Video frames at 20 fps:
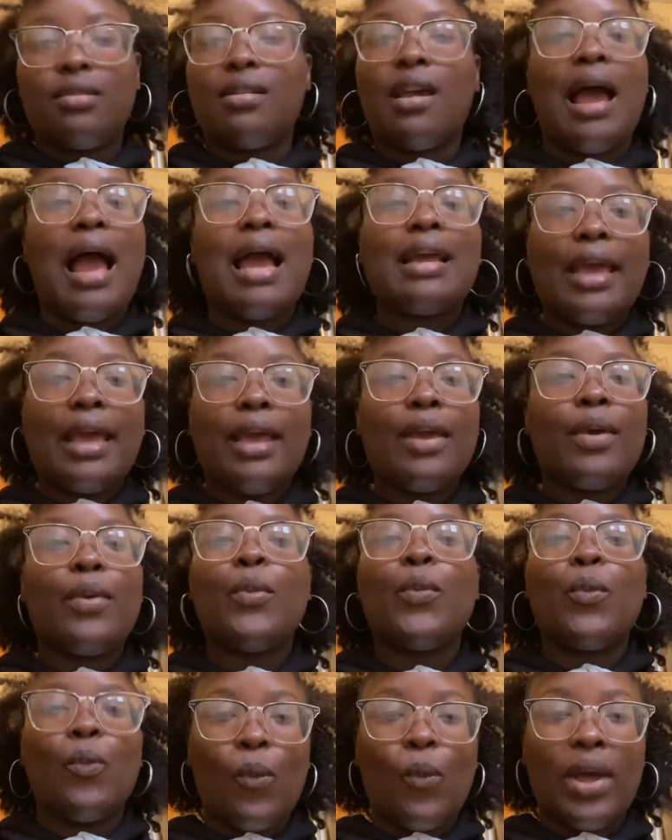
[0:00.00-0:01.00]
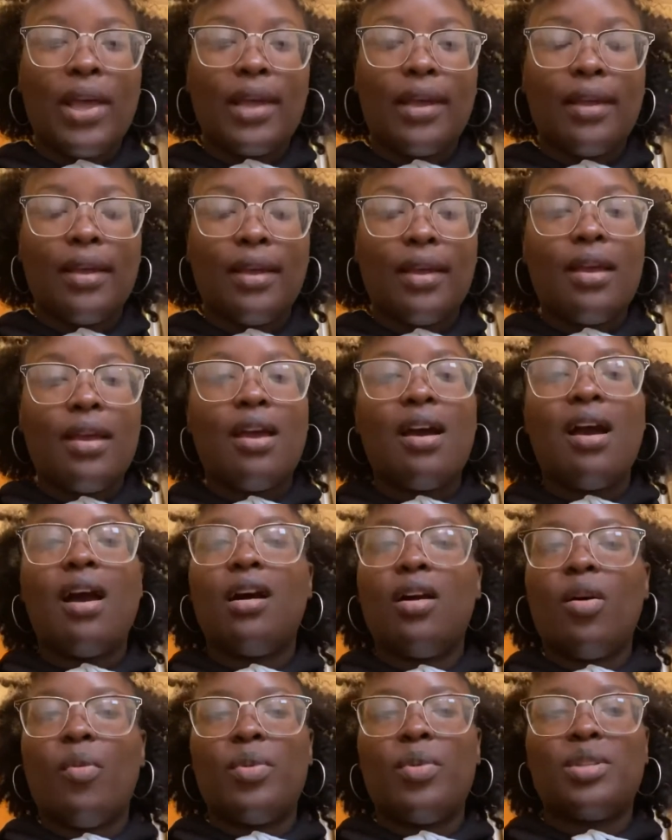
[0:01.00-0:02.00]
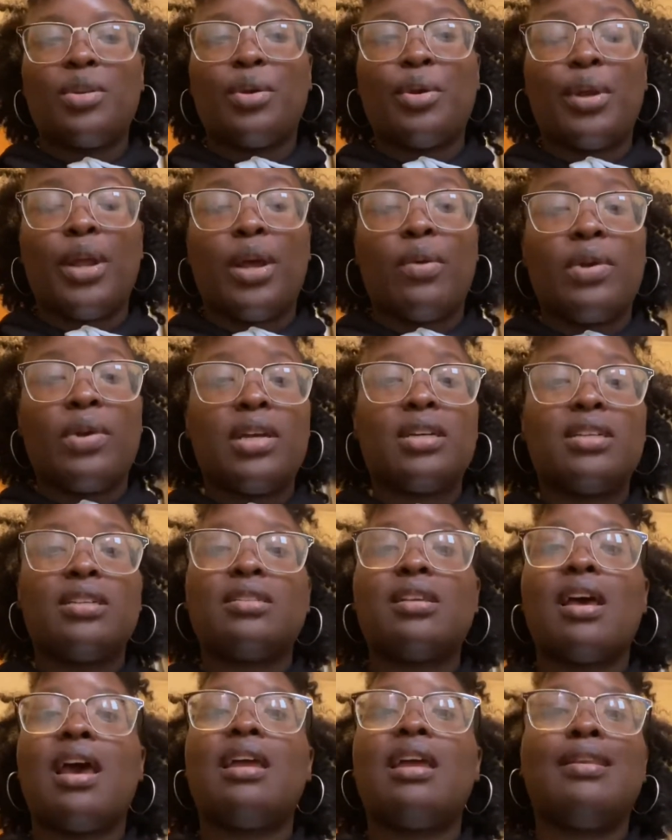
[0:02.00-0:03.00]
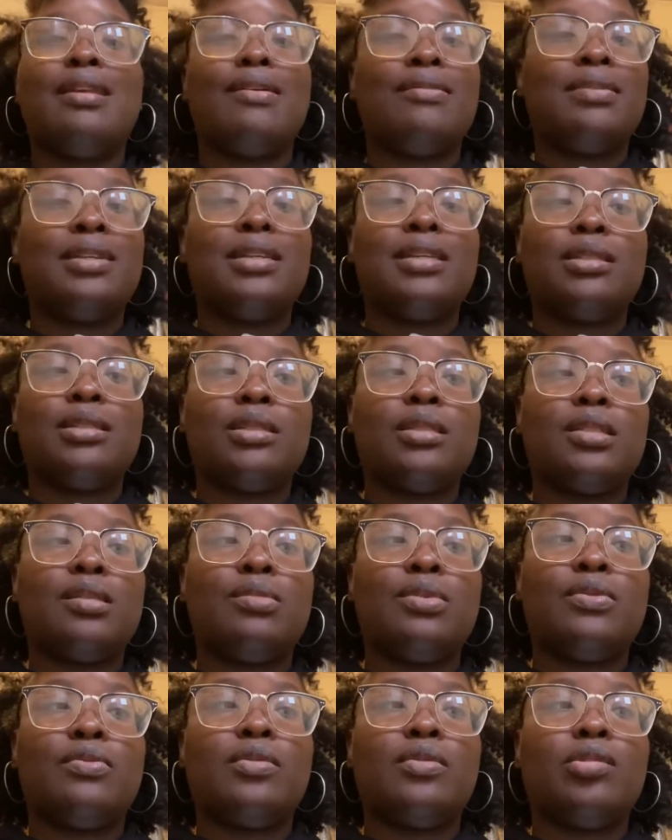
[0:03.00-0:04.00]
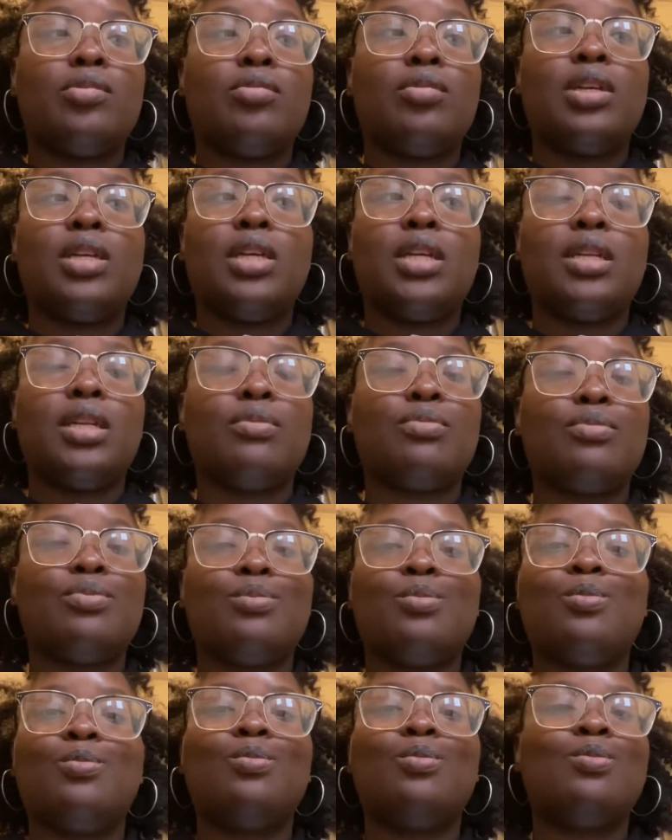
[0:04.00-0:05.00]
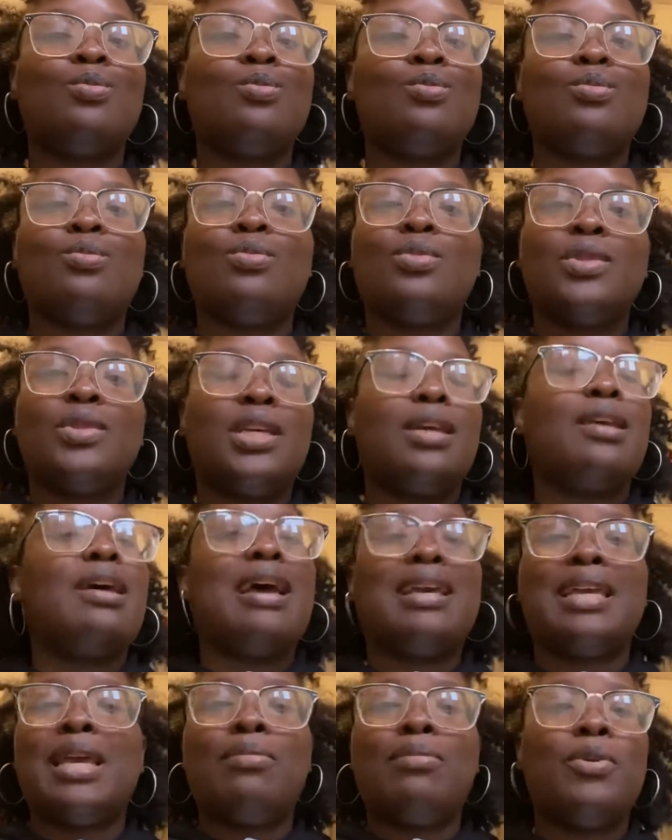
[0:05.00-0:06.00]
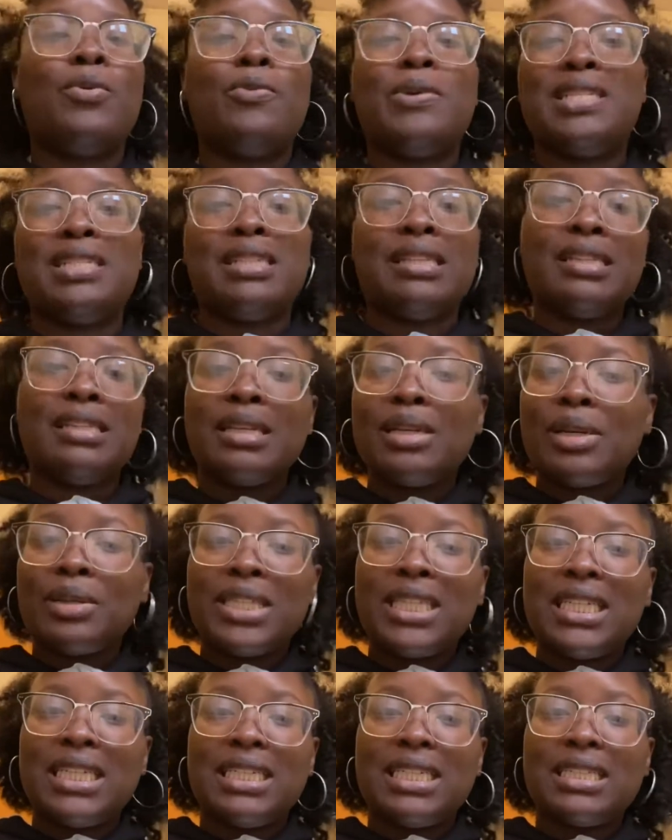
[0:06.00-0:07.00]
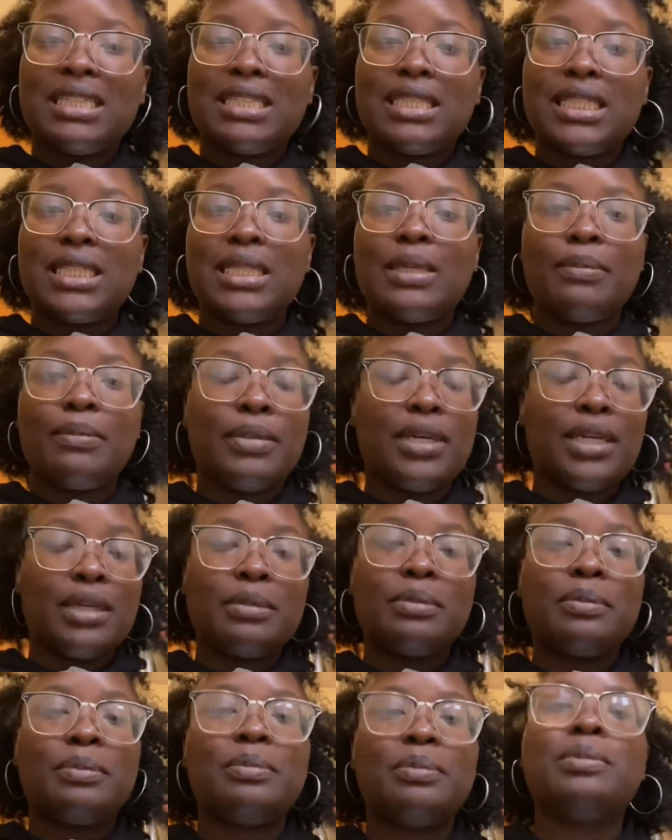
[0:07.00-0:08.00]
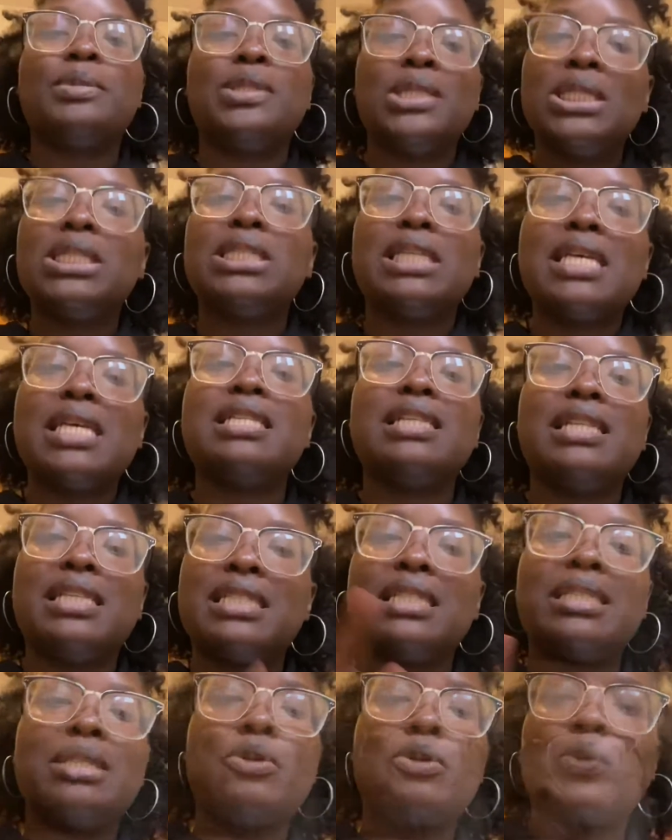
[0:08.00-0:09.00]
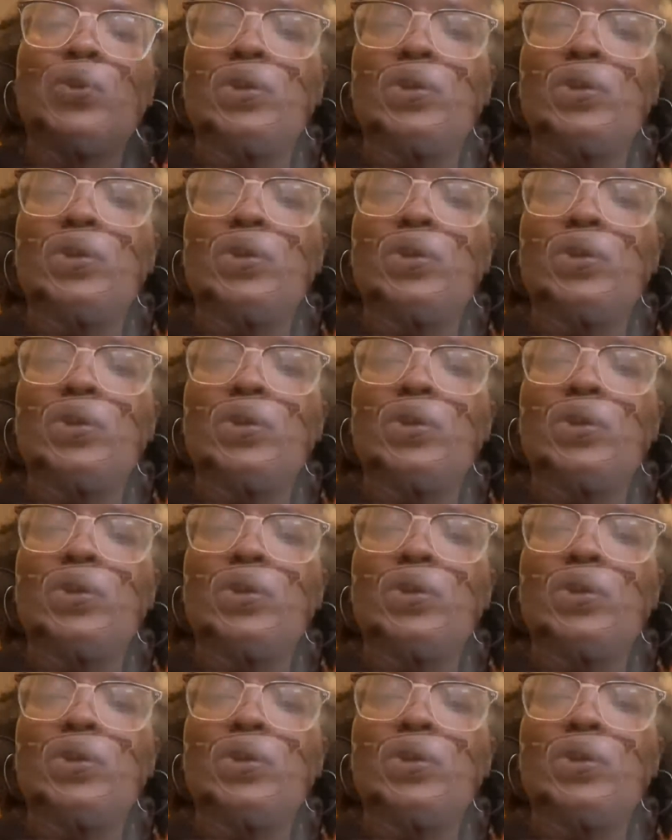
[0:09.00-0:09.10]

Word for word: I can't wait. I hope it turned out right because I ain't never did this before and I can't be wasting ingredients. But let, us get to it.